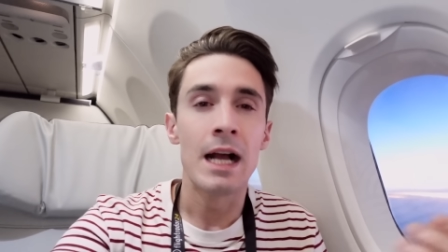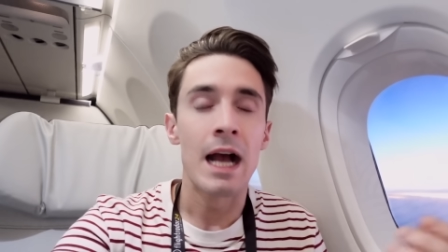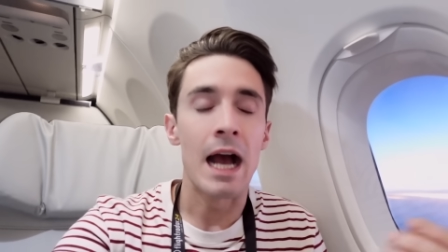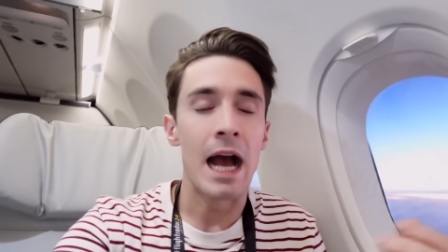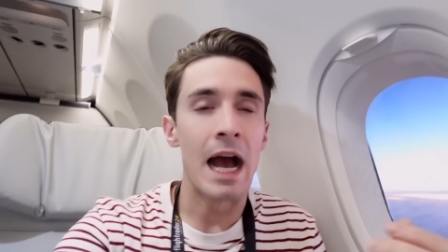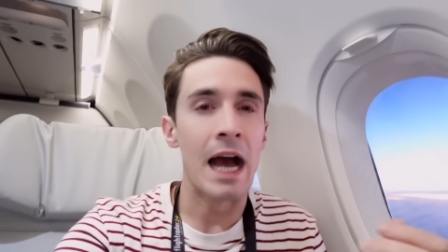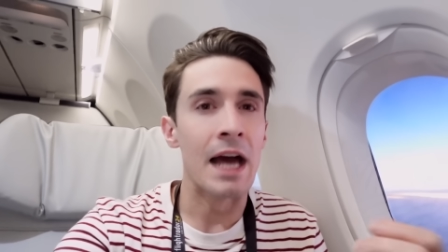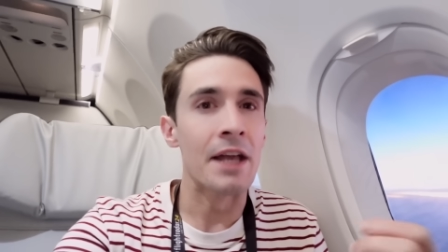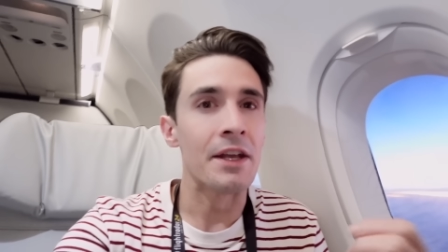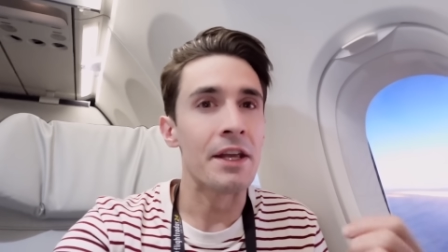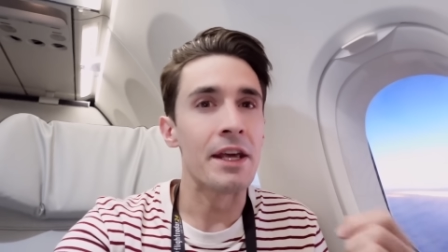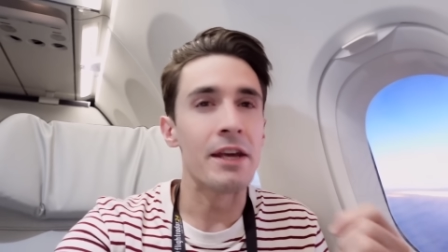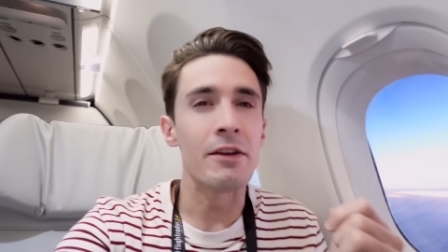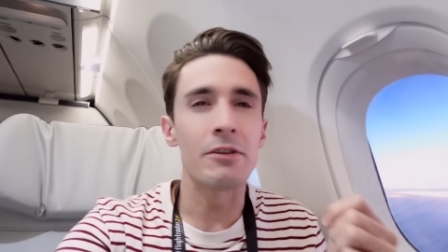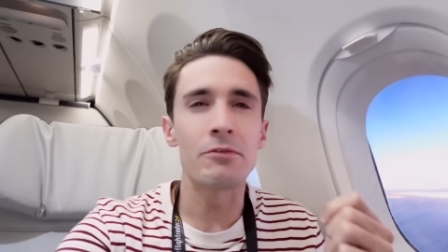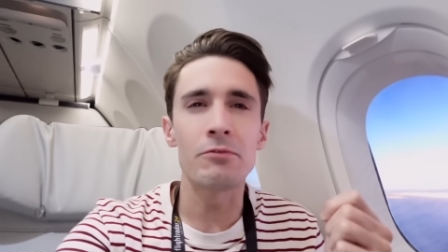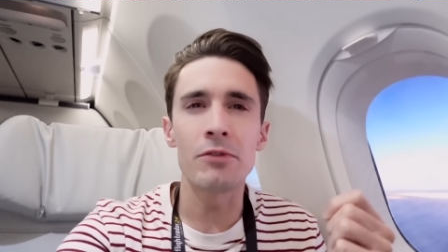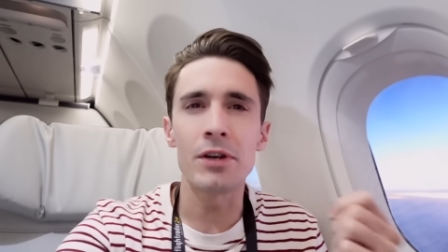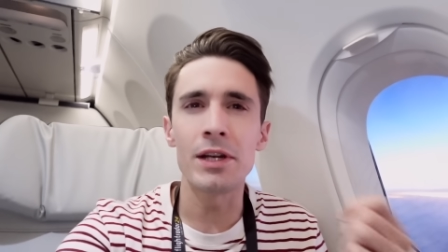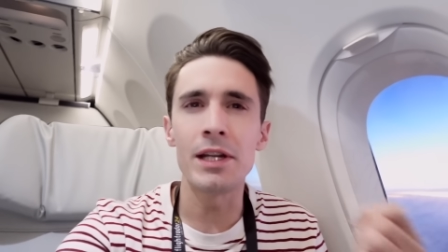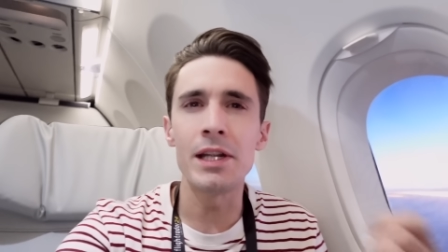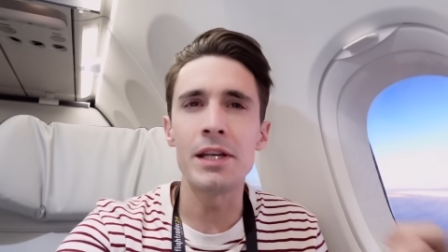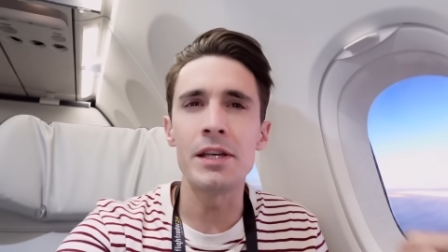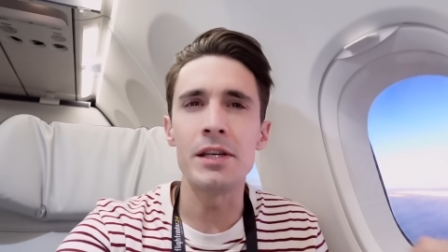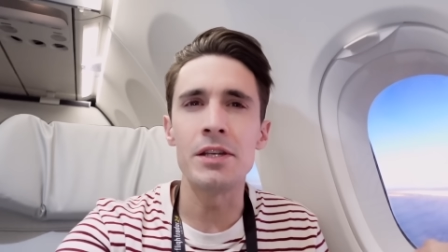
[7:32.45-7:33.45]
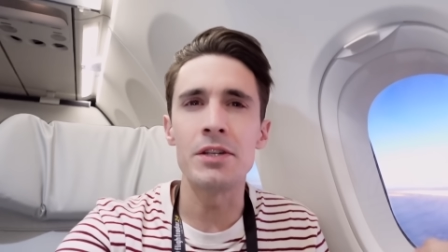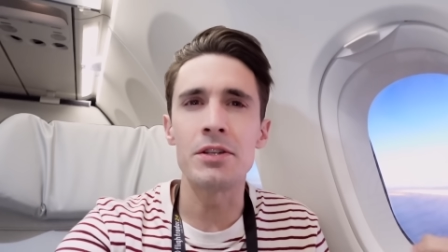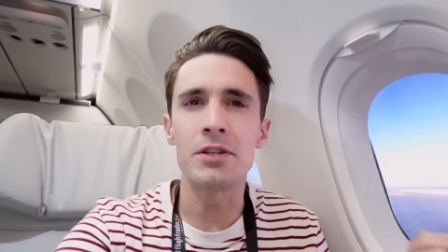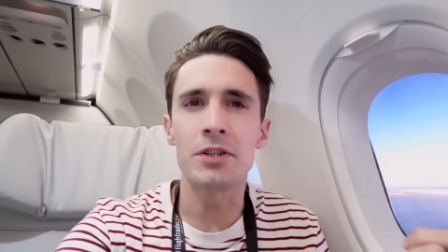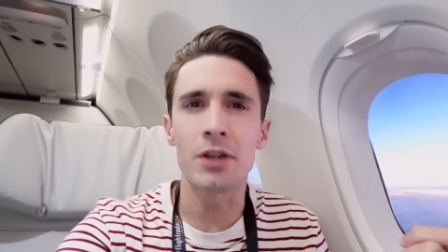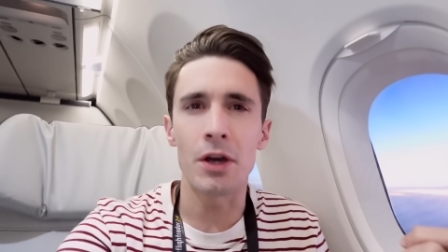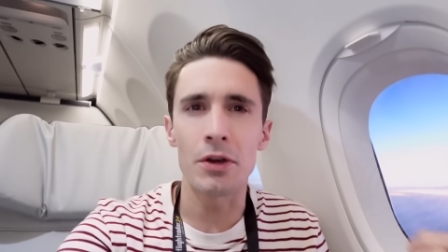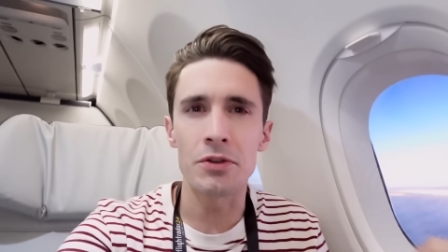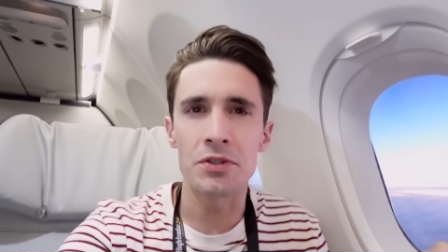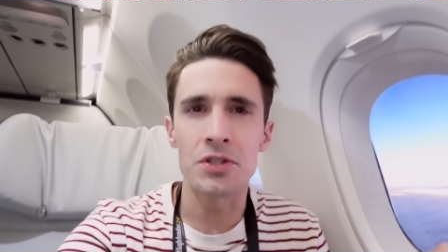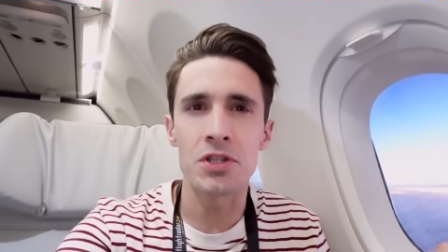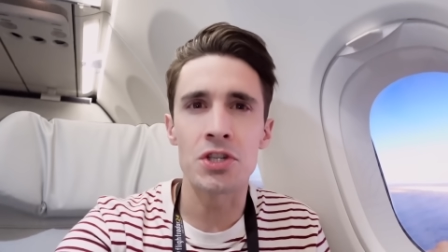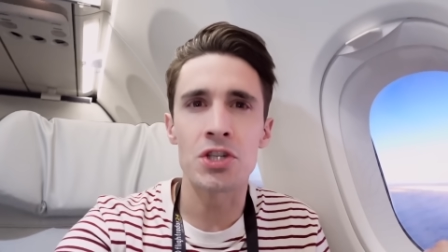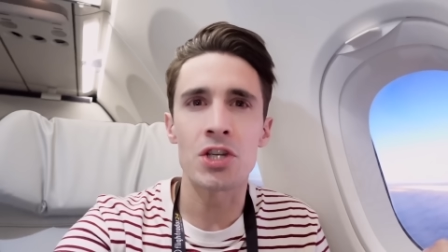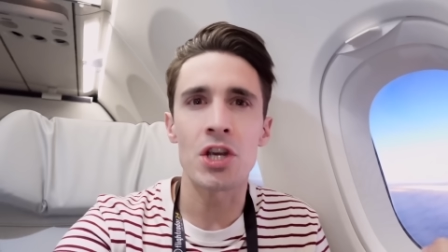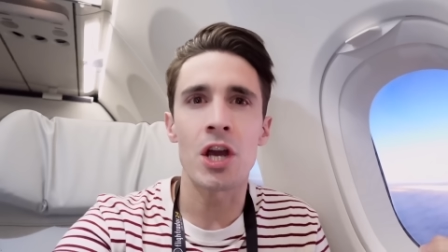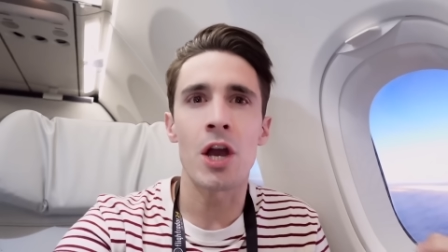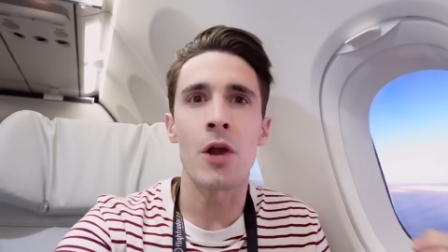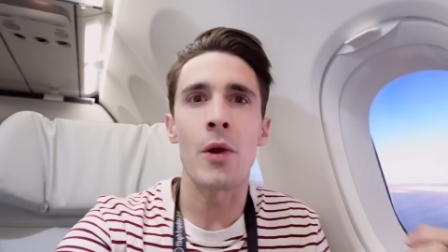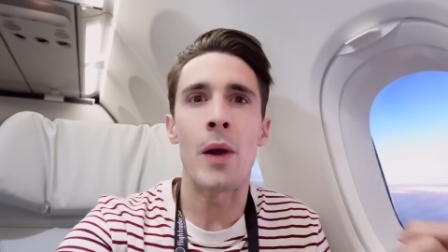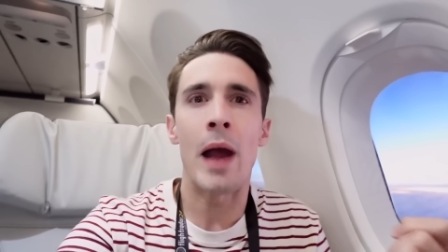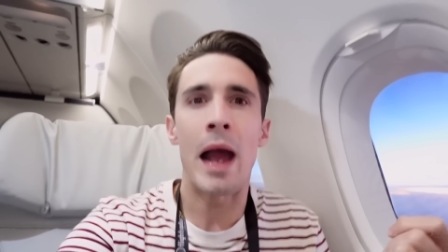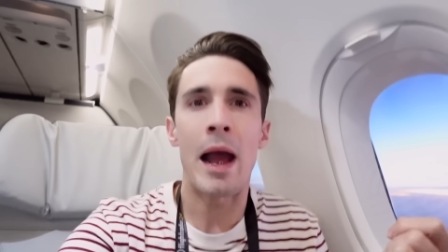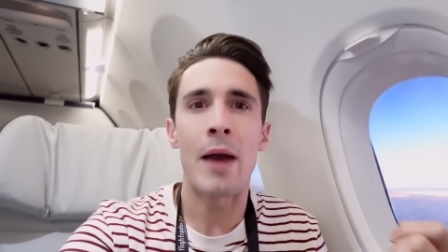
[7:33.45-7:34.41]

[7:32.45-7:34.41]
And it really goes to show